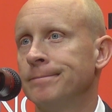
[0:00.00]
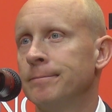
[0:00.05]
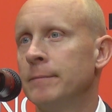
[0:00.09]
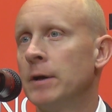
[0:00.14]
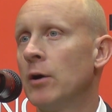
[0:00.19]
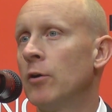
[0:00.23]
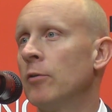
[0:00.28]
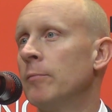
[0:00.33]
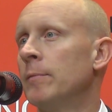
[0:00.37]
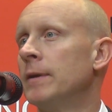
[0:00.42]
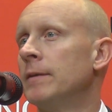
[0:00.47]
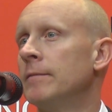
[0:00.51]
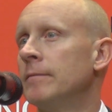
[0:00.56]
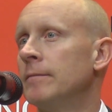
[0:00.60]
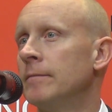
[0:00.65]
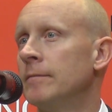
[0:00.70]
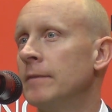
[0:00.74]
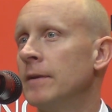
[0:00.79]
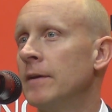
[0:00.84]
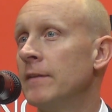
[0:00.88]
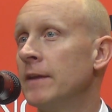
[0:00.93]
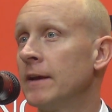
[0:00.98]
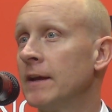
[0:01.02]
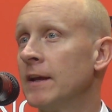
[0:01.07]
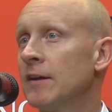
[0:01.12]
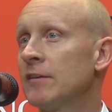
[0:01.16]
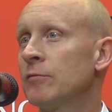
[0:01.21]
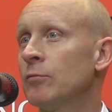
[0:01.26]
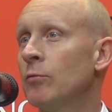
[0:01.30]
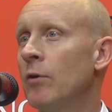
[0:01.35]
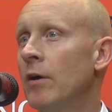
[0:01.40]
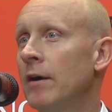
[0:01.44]
Bellarmine, and then
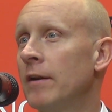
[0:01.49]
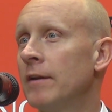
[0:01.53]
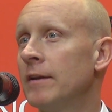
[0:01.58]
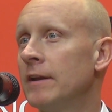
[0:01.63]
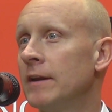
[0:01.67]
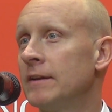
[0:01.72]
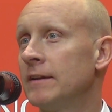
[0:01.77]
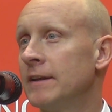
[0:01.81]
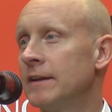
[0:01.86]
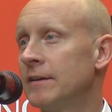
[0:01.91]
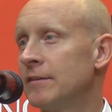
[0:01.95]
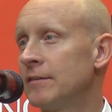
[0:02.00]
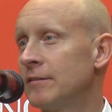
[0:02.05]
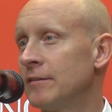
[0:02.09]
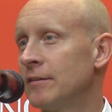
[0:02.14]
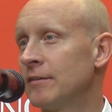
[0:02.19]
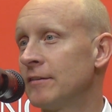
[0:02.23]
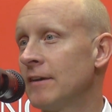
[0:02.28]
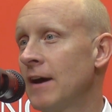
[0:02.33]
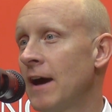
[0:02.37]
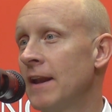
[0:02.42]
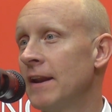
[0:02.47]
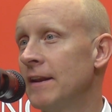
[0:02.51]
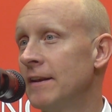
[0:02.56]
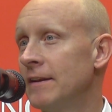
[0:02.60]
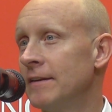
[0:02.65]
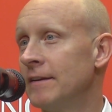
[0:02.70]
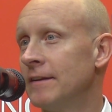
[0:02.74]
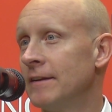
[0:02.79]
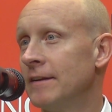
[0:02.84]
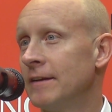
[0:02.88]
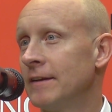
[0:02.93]
guess what? It gets decided
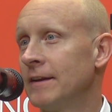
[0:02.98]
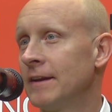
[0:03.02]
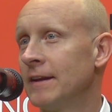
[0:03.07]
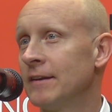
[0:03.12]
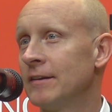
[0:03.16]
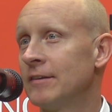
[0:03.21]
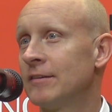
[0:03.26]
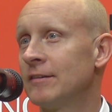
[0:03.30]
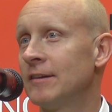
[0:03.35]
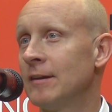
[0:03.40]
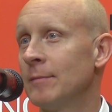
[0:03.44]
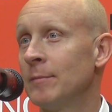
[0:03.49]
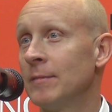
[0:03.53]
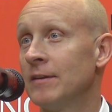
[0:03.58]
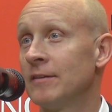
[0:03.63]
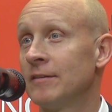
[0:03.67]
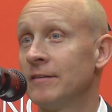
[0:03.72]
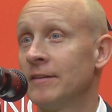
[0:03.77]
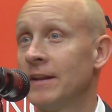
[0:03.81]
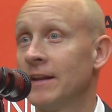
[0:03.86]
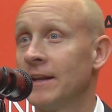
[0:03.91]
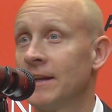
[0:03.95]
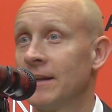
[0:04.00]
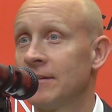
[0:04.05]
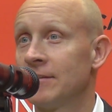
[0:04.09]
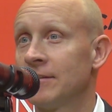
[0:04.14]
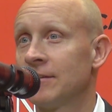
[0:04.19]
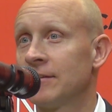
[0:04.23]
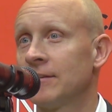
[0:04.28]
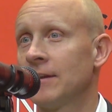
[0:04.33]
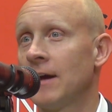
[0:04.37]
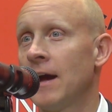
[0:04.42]
against Simmons, and then it gets
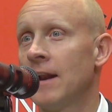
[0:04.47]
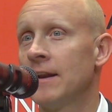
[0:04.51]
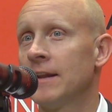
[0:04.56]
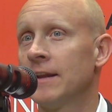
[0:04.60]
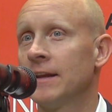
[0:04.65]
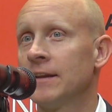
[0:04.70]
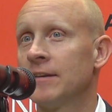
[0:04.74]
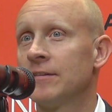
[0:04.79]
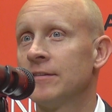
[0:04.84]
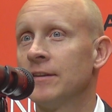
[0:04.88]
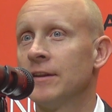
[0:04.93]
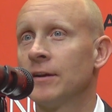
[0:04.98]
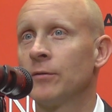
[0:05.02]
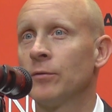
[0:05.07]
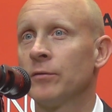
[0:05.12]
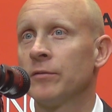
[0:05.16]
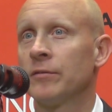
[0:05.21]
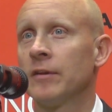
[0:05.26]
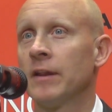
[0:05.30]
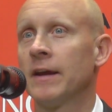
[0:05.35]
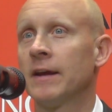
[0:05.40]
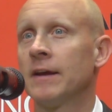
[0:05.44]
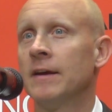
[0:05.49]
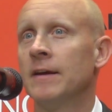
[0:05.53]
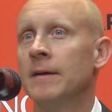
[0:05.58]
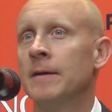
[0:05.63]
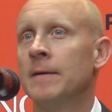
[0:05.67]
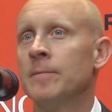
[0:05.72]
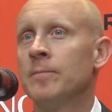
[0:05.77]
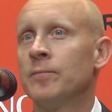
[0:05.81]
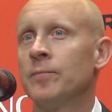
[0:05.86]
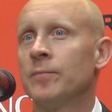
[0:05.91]
decided against Nichols. Like,
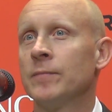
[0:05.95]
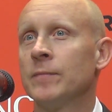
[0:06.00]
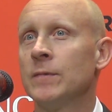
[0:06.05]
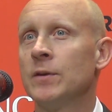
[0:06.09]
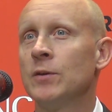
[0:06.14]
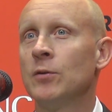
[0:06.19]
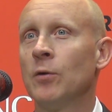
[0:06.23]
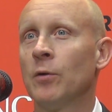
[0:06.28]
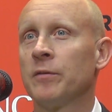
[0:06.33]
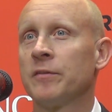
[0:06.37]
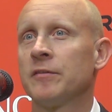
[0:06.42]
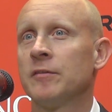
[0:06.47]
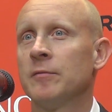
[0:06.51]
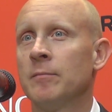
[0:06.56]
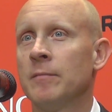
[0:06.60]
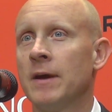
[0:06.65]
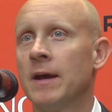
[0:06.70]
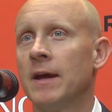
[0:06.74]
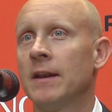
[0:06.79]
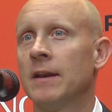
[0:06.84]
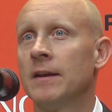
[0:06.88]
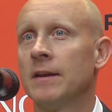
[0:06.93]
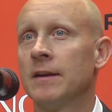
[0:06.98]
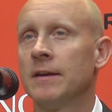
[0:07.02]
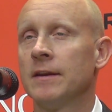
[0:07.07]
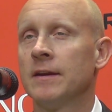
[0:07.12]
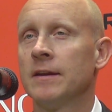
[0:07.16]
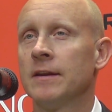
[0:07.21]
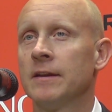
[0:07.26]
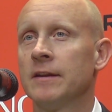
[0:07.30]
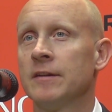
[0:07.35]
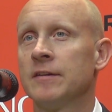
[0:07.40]
you don't cement,
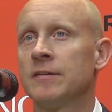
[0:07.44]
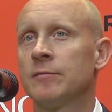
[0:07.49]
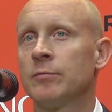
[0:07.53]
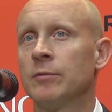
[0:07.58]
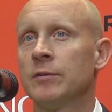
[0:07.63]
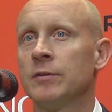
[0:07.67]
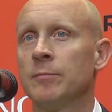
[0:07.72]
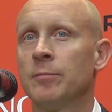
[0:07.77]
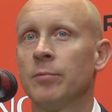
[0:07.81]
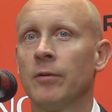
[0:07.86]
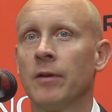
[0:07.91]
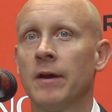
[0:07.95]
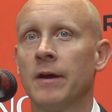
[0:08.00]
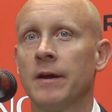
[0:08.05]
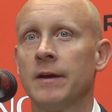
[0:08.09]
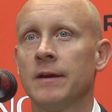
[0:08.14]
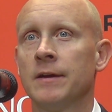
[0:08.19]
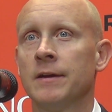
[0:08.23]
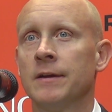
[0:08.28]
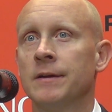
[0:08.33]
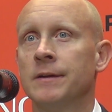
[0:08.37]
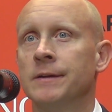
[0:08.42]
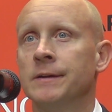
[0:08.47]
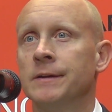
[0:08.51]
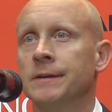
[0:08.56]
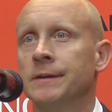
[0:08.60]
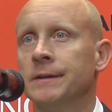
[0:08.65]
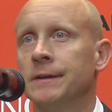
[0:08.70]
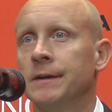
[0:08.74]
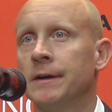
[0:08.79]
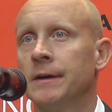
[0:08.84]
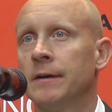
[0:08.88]
at least when you play
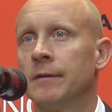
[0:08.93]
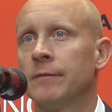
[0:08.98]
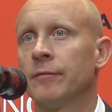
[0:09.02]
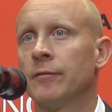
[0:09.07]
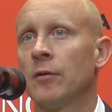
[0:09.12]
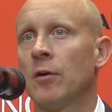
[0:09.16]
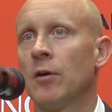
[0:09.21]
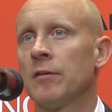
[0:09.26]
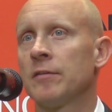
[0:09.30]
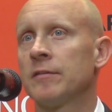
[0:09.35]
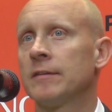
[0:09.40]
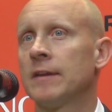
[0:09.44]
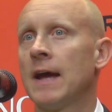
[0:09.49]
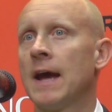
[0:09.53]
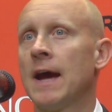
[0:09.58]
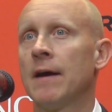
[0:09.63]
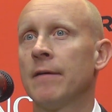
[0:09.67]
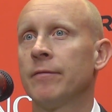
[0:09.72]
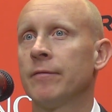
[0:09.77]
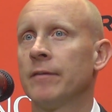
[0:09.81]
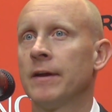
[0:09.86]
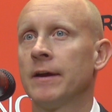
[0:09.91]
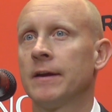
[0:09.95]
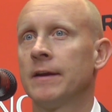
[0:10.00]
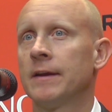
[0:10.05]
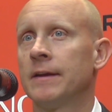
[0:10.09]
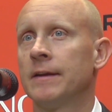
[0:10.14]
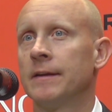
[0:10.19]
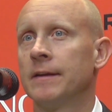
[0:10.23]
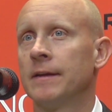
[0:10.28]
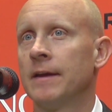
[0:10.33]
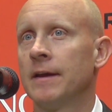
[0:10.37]
for our staff, like,
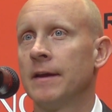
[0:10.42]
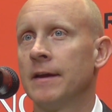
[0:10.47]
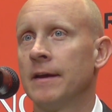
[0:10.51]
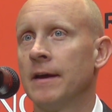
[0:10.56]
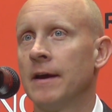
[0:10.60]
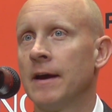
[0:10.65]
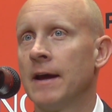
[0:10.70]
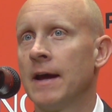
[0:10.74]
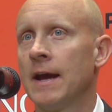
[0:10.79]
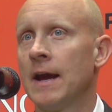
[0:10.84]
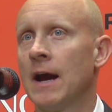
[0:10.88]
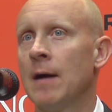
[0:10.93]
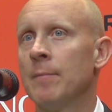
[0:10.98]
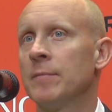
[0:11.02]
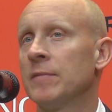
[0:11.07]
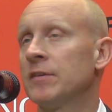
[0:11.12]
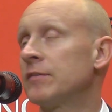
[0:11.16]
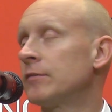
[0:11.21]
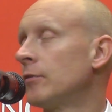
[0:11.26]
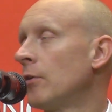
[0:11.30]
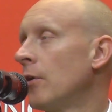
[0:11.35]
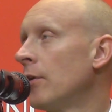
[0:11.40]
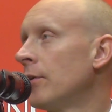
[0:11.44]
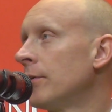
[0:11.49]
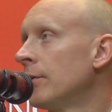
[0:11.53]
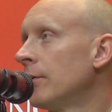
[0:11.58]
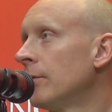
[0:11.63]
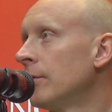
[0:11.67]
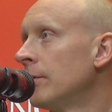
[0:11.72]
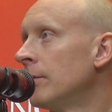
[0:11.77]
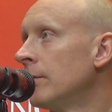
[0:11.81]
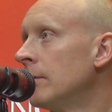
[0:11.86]
hey, I'm the
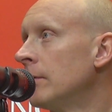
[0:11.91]
starter.